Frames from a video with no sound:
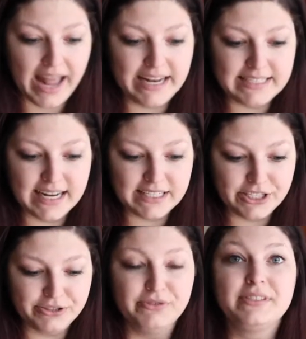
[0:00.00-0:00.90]
Any
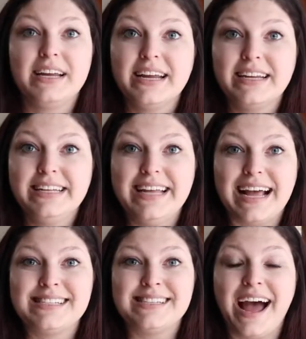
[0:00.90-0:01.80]
tattoos?
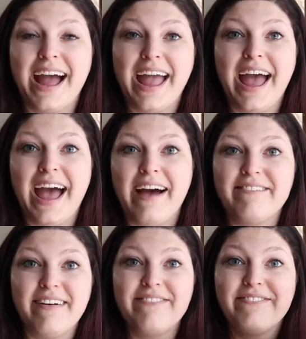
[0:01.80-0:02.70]
Yes, I
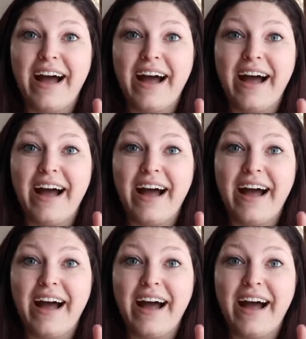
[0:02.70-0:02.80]
have